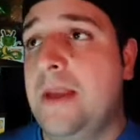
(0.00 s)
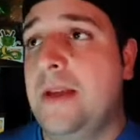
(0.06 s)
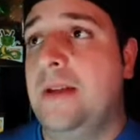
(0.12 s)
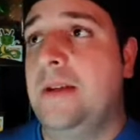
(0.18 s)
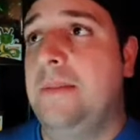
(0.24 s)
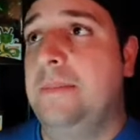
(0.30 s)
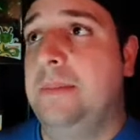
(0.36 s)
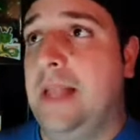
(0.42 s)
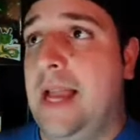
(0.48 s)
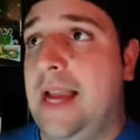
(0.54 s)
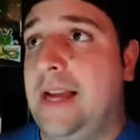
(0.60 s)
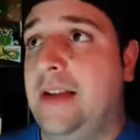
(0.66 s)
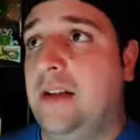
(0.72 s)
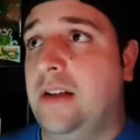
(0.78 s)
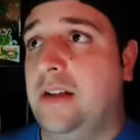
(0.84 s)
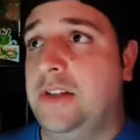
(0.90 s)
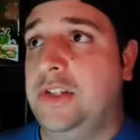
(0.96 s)

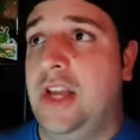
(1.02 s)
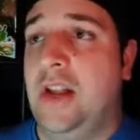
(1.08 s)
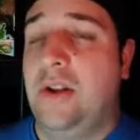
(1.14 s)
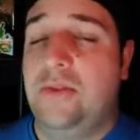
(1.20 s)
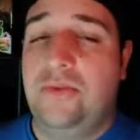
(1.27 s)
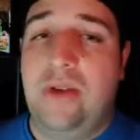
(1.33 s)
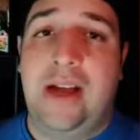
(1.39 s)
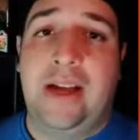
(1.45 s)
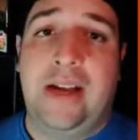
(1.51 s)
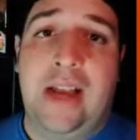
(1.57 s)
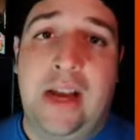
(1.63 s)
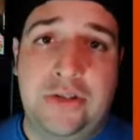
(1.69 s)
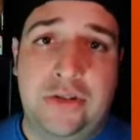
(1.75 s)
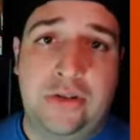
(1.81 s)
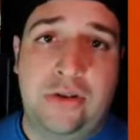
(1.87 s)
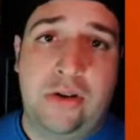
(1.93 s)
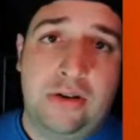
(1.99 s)
Black Shadow Dragon
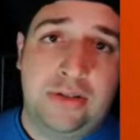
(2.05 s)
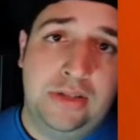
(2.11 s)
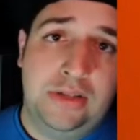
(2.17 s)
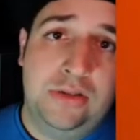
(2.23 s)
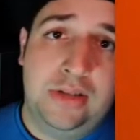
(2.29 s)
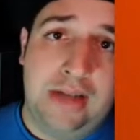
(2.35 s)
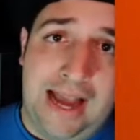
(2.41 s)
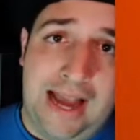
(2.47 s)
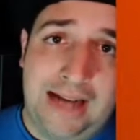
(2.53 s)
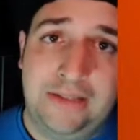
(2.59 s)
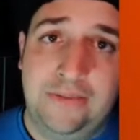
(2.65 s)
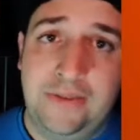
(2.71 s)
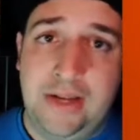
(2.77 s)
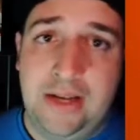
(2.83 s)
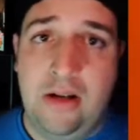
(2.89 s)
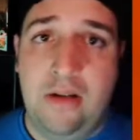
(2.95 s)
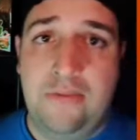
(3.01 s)
extra cards that you can
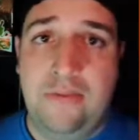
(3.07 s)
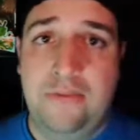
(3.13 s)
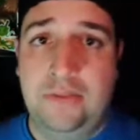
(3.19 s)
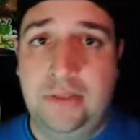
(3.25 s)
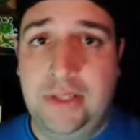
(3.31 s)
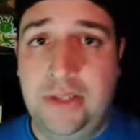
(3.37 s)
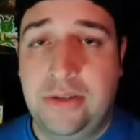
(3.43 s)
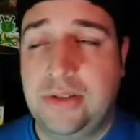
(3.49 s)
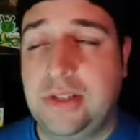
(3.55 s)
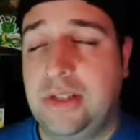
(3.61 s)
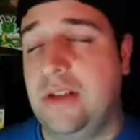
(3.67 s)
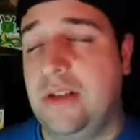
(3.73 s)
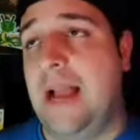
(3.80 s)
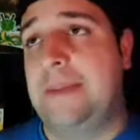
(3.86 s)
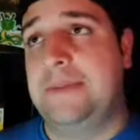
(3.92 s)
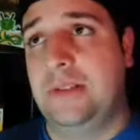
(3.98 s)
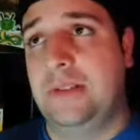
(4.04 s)
activate off of a leader
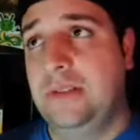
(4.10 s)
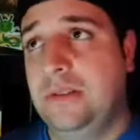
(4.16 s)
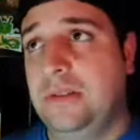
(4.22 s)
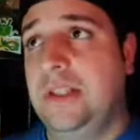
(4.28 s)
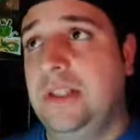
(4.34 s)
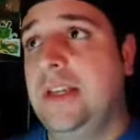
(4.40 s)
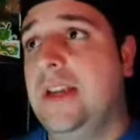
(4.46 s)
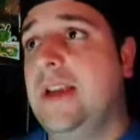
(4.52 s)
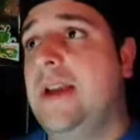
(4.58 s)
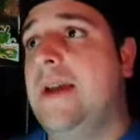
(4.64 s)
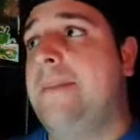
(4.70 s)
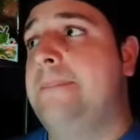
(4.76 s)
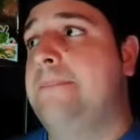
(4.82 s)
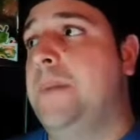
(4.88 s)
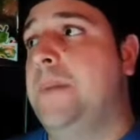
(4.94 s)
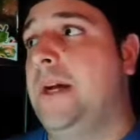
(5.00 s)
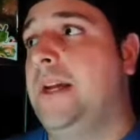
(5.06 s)
skill, absolutely,
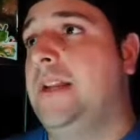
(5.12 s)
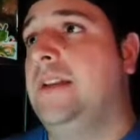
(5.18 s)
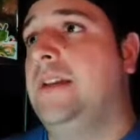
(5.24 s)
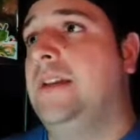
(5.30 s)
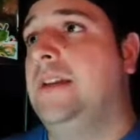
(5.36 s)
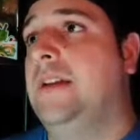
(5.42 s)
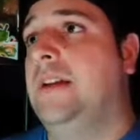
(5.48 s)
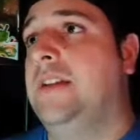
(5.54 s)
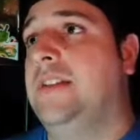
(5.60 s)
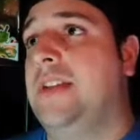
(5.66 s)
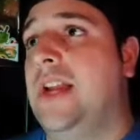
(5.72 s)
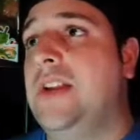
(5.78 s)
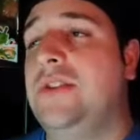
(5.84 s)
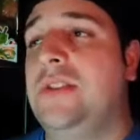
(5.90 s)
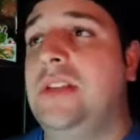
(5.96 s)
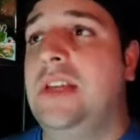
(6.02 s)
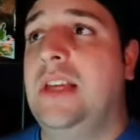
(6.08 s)
but
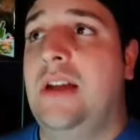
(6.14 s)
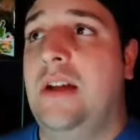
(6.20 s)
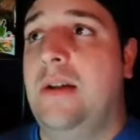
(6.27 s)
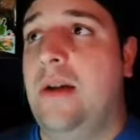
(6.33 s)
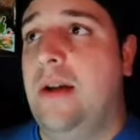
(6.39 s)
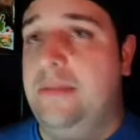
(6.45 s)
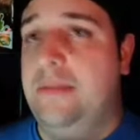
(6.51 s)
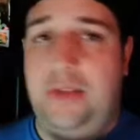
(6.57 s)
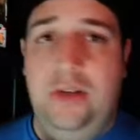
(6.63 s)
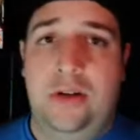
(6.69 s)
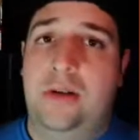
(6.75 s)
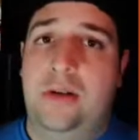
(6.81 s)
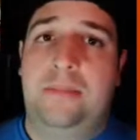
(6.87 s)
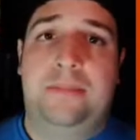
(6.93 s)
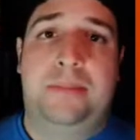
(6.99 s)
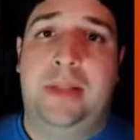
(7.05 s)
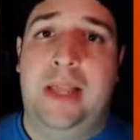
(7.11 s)
essentially,
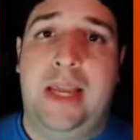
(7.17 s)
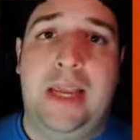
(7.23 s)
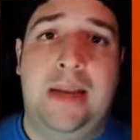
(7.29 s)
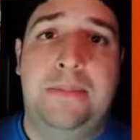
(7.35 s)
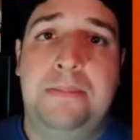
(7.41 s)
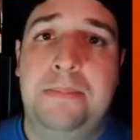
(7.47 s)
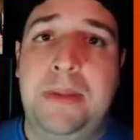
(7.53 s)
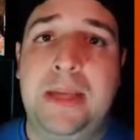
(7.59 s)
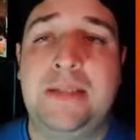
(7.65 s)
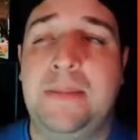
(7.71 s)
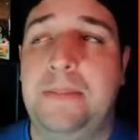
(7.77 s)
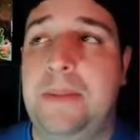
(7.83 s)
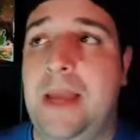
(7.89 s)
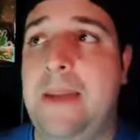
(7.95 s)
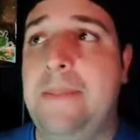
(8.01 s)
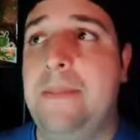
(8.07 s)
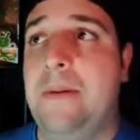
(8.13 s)
plain piece of
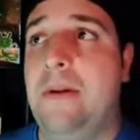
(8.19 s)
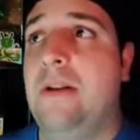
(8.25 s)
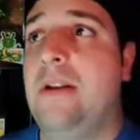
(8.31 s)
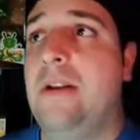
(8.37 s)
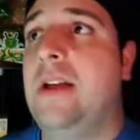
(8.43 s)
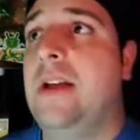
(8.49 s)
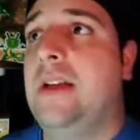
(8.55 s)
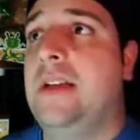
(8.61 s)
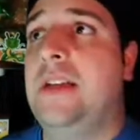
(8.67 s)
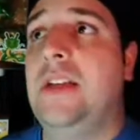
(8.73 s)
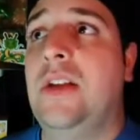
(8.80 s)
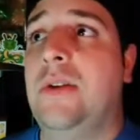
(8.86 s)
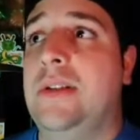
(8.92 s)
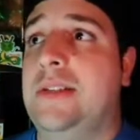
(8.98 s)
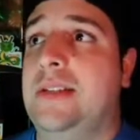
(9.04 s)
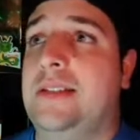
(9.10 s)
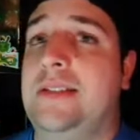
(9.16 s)
paper,
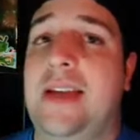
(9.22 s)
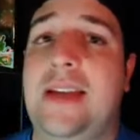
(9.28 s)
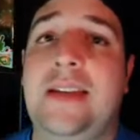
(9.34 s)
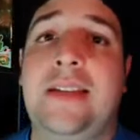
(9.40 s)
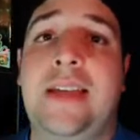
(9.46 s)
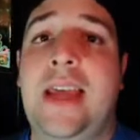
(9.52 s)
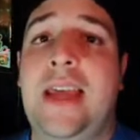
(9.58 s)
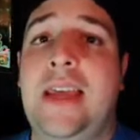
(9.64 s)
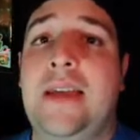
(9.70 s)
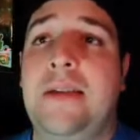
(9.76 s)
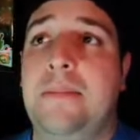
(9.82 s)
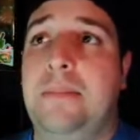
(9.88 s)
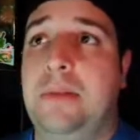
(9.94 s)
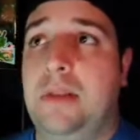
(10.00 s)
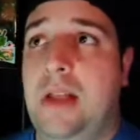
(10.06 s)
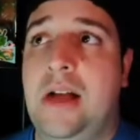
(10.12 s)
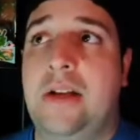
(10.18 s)
it's a 10k
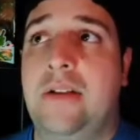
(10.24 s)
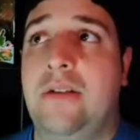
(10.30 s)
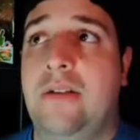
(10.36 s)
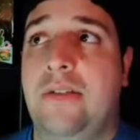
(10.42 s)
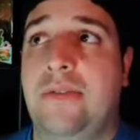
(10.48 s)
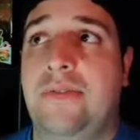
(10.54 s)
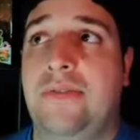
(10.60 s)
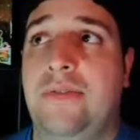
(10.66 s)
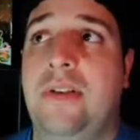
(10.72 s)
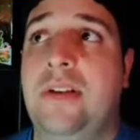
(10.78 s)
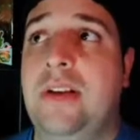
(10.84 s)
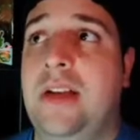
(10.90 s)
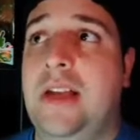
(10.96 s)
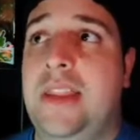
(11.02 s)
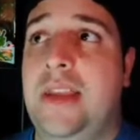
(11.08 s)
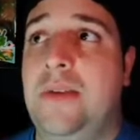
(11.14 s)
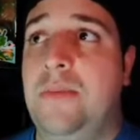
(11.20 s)
blocker on the front,
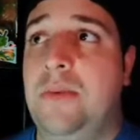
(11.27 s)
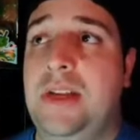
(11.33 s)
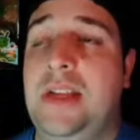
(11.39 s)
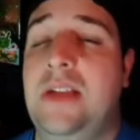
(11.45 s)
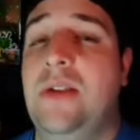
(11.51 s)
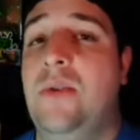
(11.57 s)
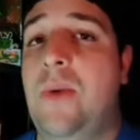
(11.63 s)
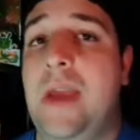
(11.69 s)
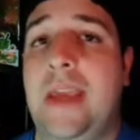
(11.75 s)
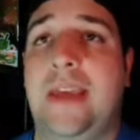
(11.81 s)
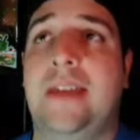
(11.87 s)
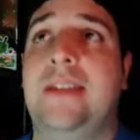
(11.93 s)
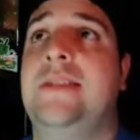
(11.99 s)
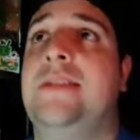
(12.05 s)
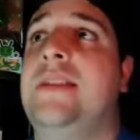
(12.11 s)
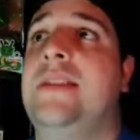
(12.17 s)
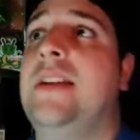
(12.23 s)
and then when he
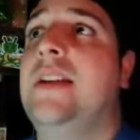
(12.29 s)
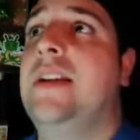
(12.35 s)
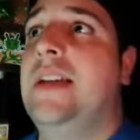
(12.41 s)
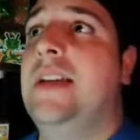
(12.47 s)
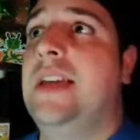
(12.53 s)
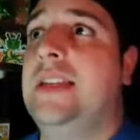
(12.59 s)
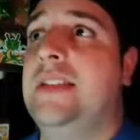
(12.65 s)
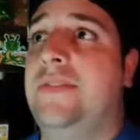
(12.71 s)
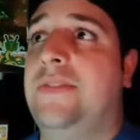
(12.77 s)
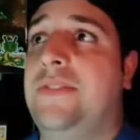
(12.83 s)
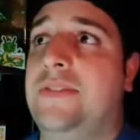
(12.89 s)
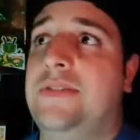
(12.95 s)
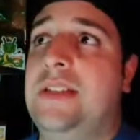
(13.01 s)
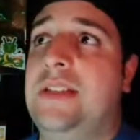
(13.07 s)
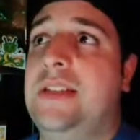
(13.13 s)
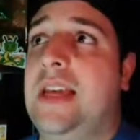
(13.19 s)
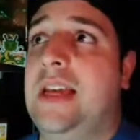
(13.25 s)
awakens, he's a
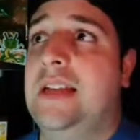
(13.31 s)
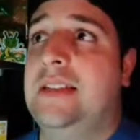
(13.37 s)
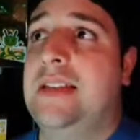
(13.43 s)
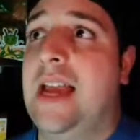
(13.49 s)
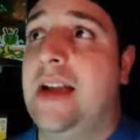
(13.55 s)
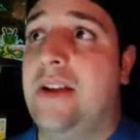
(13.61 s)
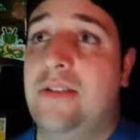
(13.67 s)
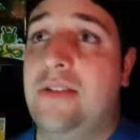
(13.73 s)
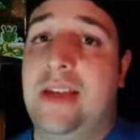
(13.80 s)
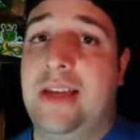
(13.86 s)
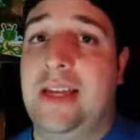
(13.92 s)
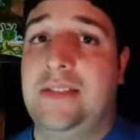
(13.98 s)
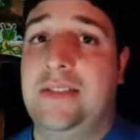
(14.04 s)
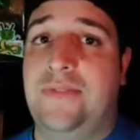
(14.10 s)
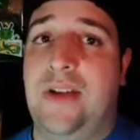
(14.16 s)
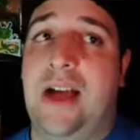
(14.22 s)
15k attacker that gets